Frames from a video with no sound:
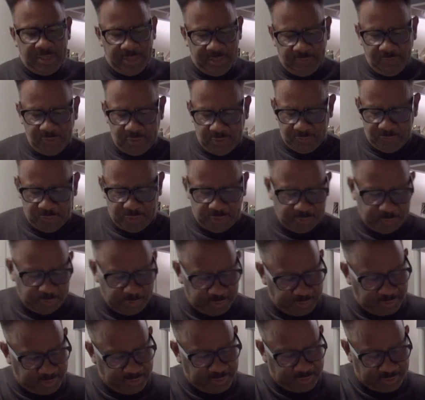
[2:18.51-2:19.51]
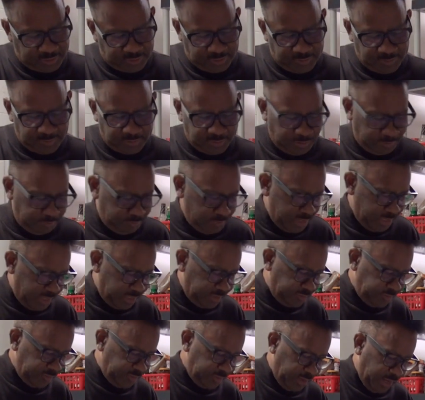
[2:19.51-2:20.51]
living in Richmond, just
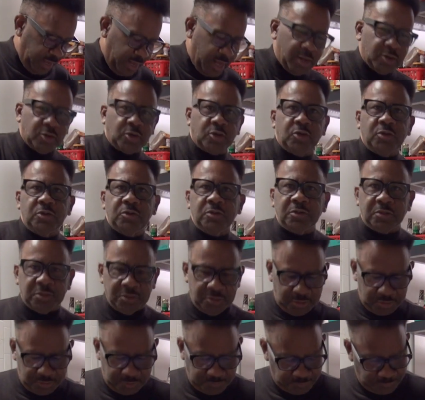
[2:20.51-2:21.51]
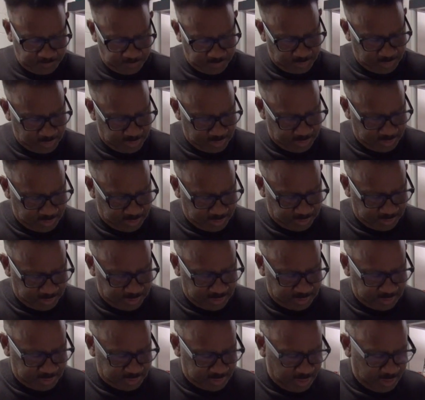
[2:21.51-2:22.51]
imagine how good
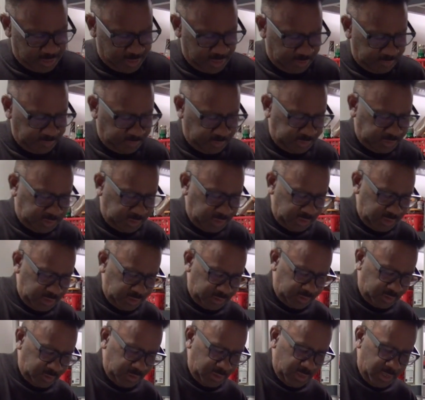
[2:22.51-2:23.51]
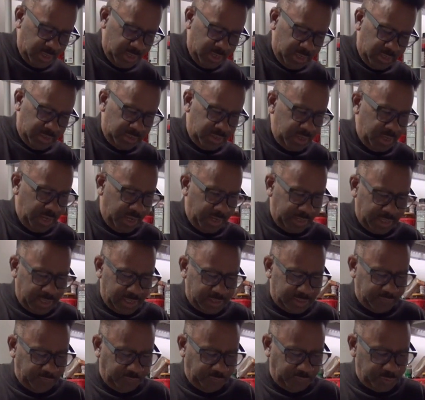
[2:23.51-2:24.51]
these yams taste. Now I
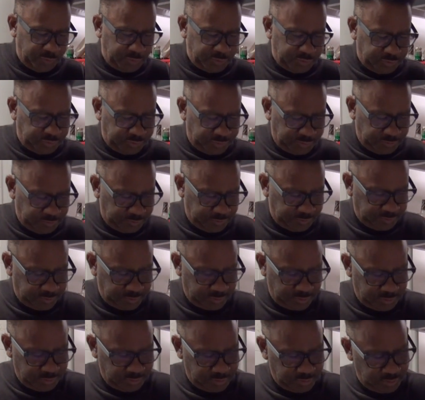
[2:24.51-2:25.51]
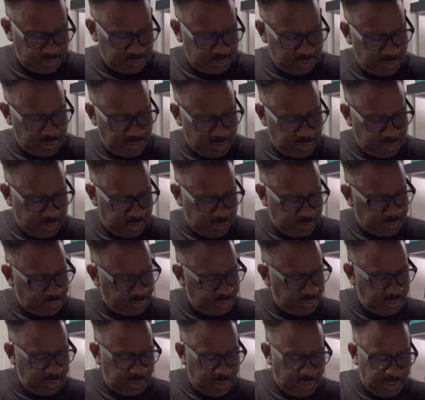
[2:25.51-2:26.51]
got the first,
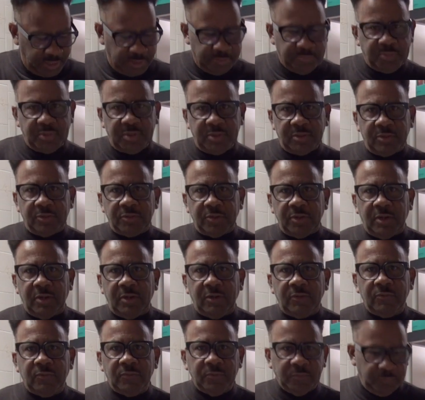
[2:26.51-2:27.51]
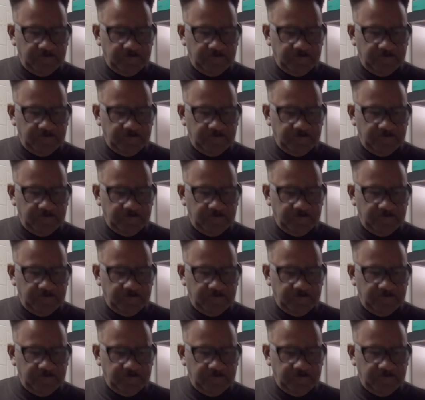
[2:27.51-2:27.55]
see how it peels off